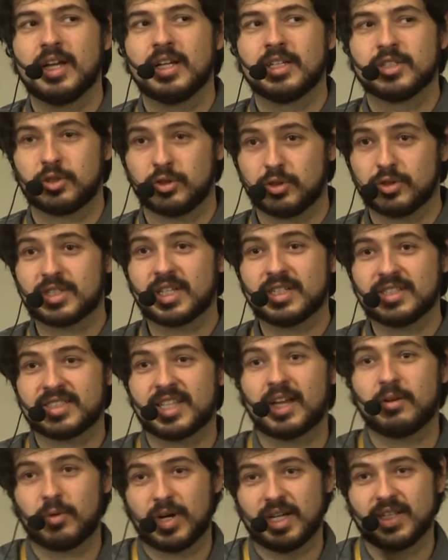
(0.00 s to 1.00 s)
So you don't
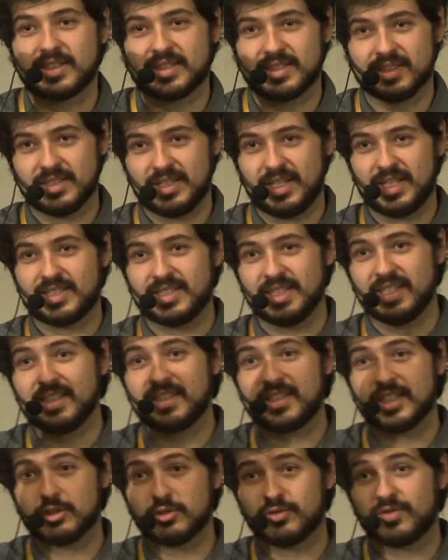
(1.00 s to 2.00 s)
understand why it's
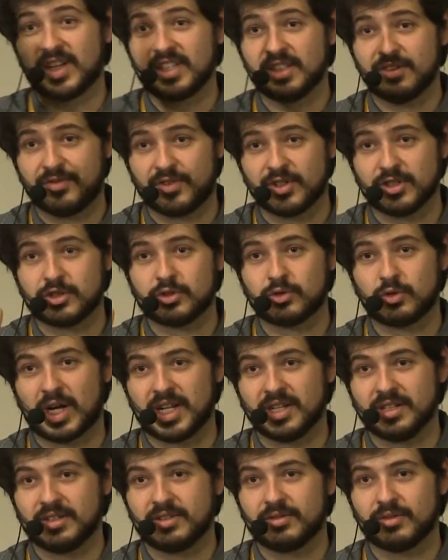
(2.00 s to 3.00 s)
easier to find the first
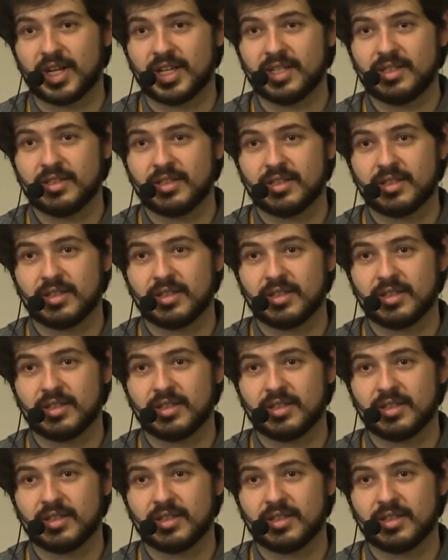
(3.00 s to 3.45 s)
one, right?